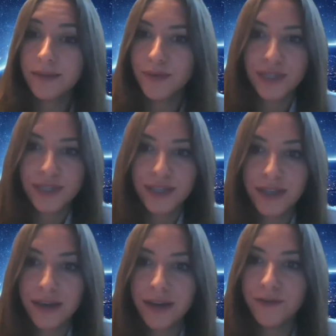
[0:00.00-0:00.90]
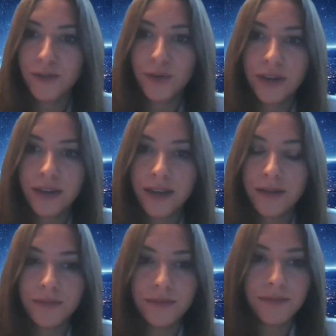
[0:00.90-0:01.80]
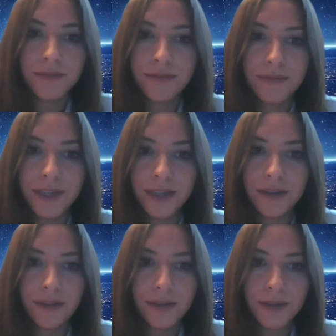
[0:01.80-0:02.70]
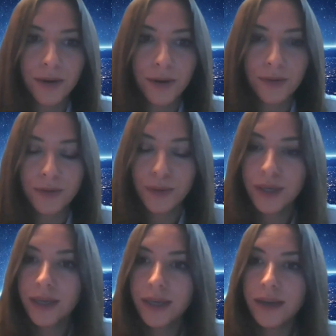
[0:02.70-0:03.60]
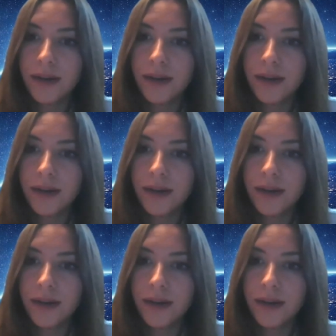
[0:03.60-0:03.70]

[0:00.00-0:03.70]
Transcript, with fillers: And they said, yeah, if you can get him here, let's go.